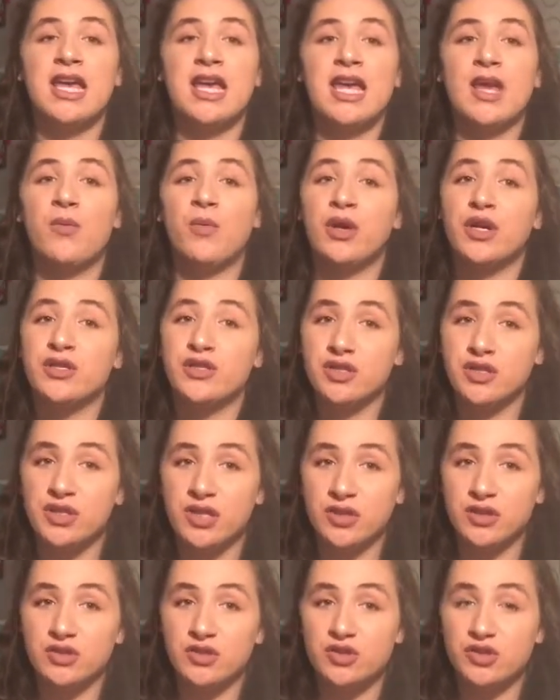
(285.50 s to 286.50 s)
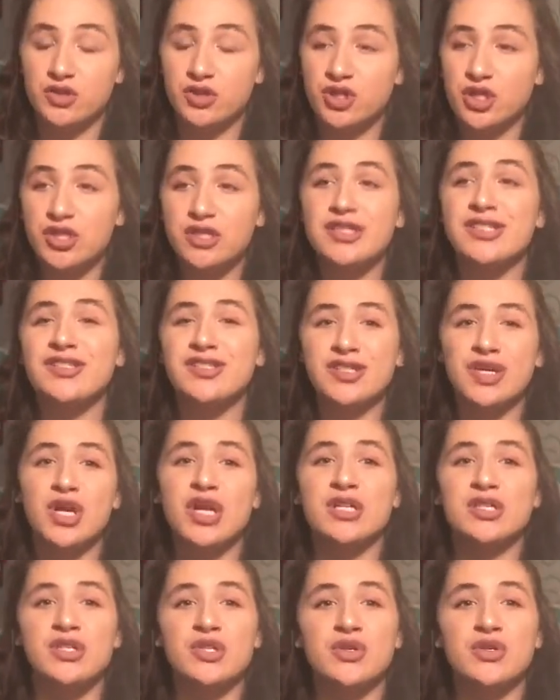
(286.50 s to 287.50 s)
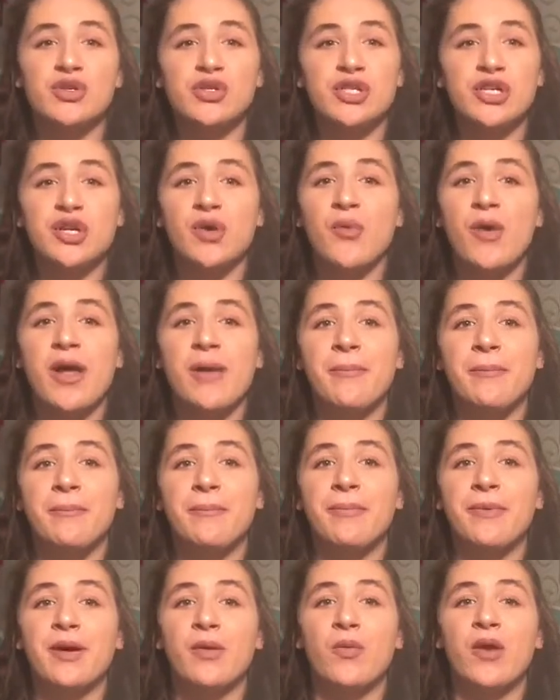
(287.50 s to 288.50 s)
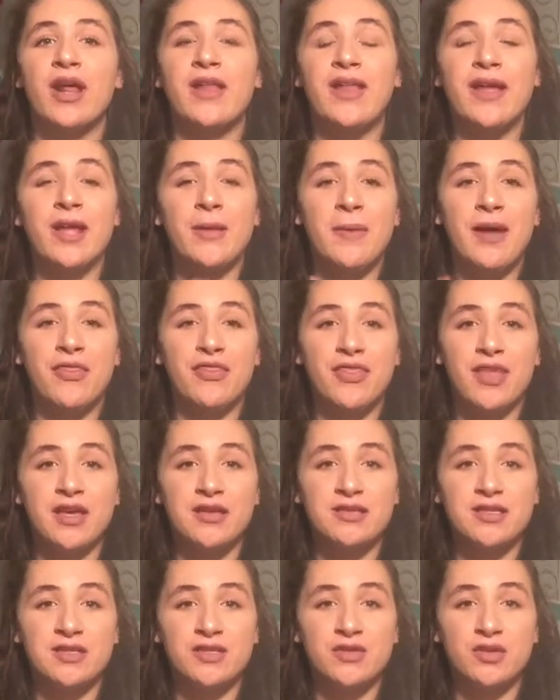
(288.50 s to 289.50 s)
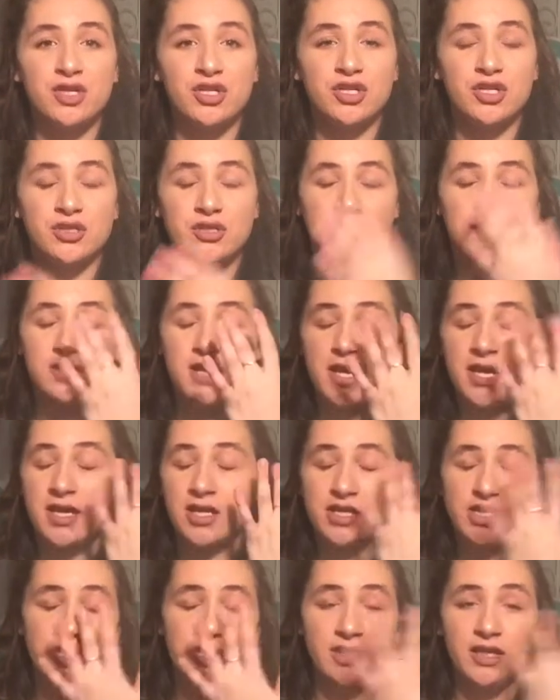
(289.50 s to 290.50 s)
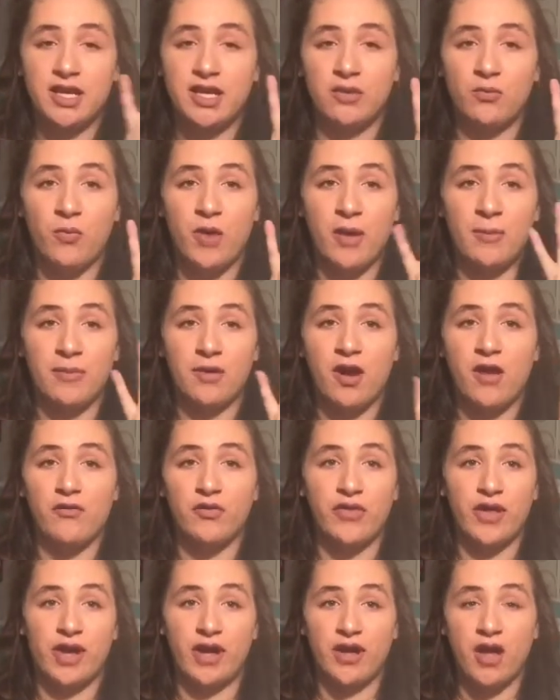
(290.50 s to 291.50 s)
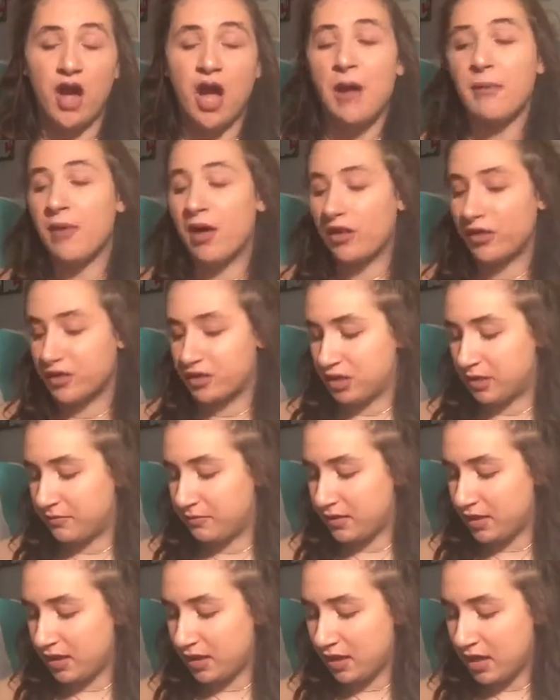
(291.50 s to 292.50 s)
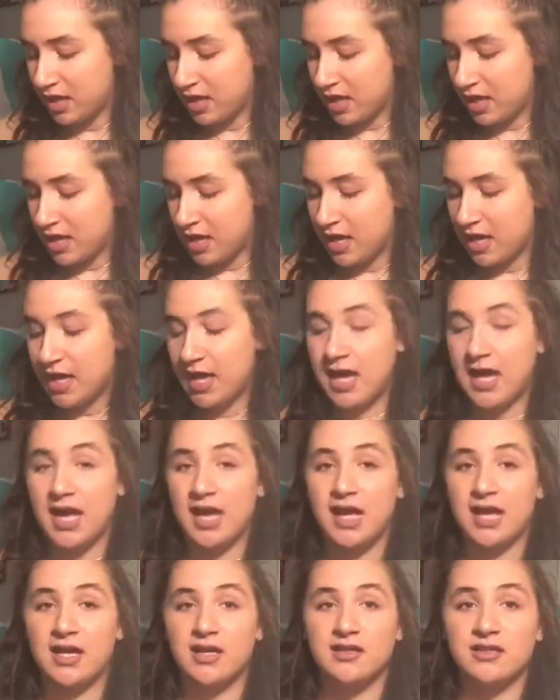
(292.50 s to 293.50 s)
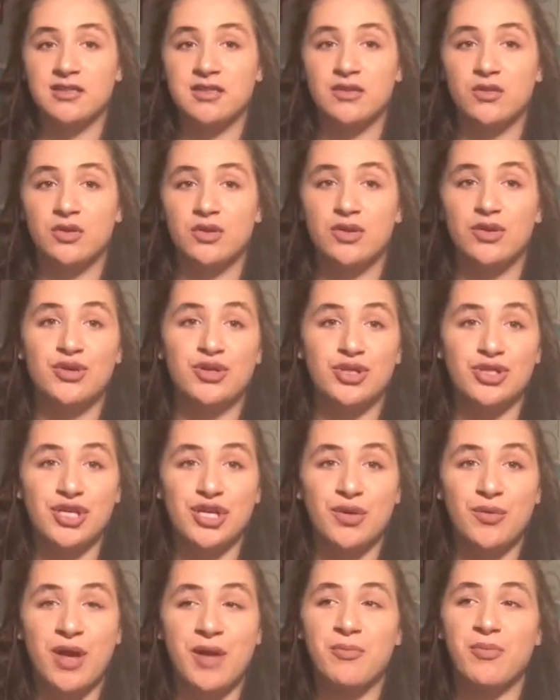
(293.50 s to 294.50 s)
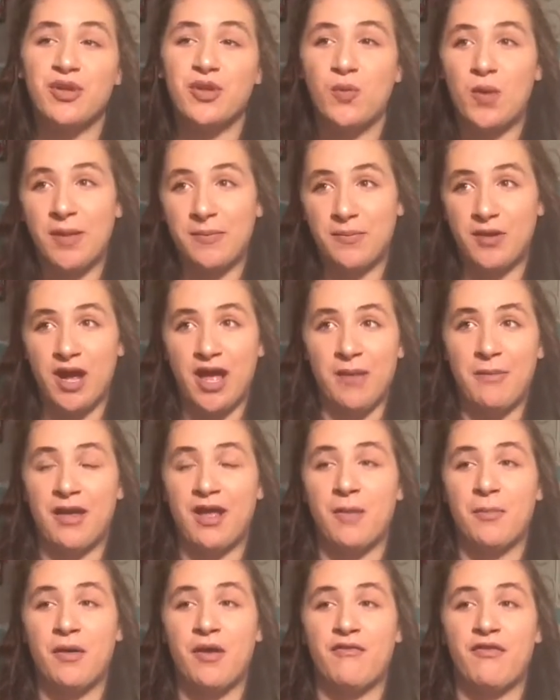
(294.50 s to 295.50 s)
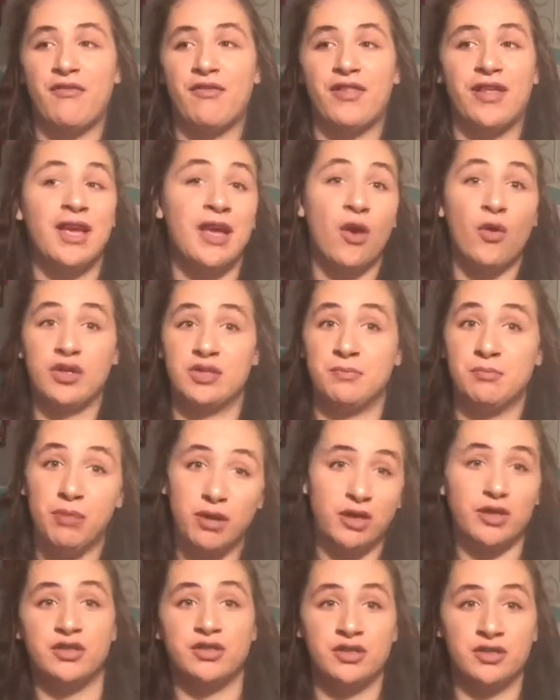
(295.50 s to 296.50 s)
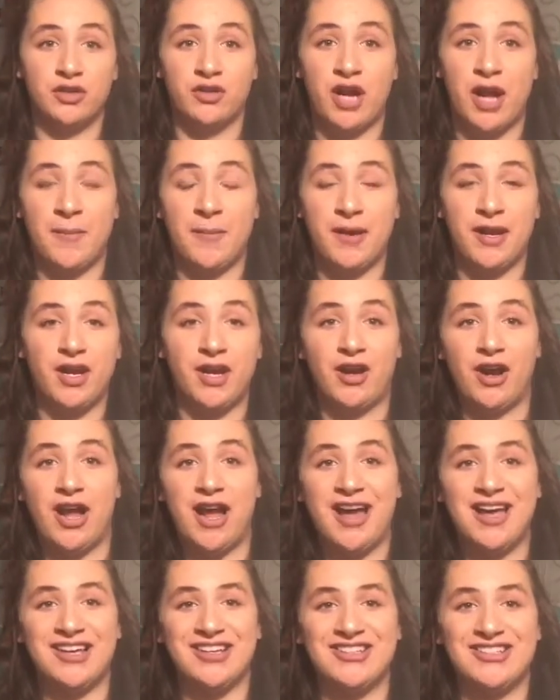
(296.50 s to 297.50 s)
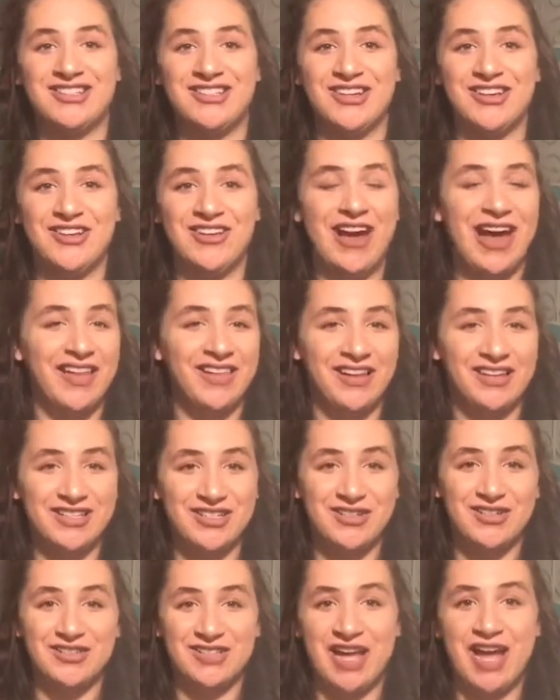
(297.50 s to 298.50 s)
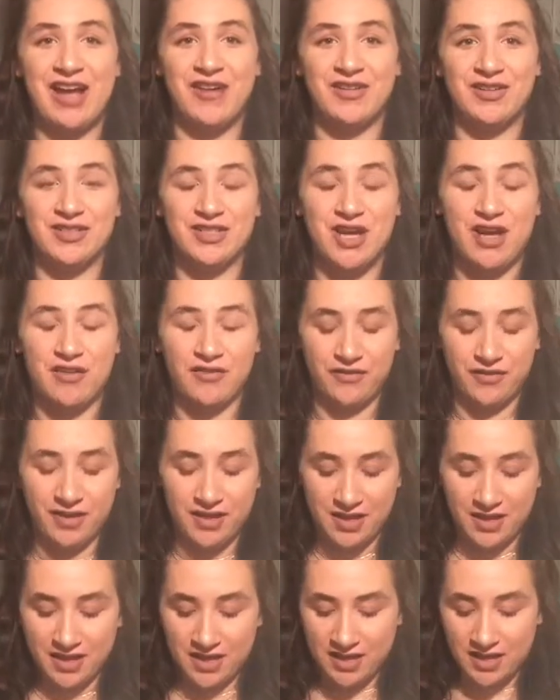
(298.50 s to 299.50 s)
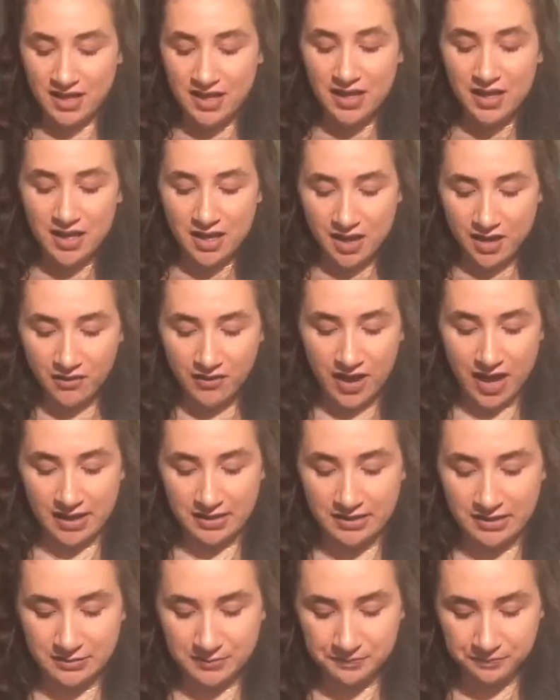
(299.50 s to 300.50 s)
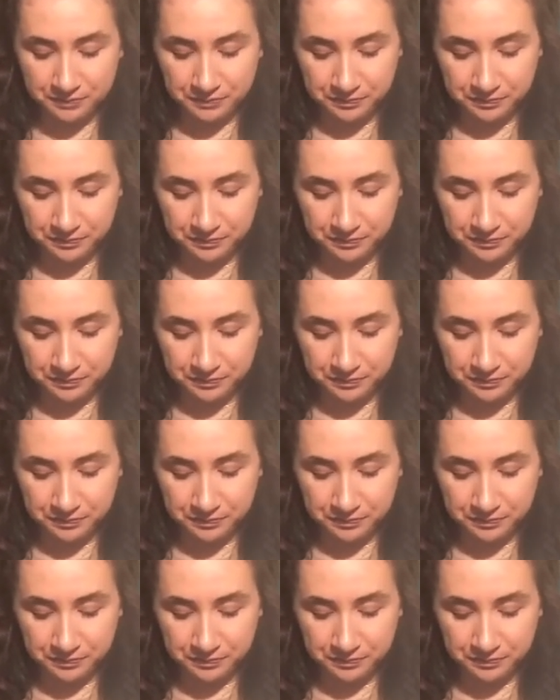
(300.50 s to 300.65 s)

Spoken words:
it works just as good as a Neutrogena wipe, but what I like about this is you can just take it gently and wipe it off with like a cotton ball or something. And Neutrogena wipe, when you wipe your eye makeup off, I feel like it always burns the crap out of your eyes, so I like to use the Eye Rinse Off. Alright,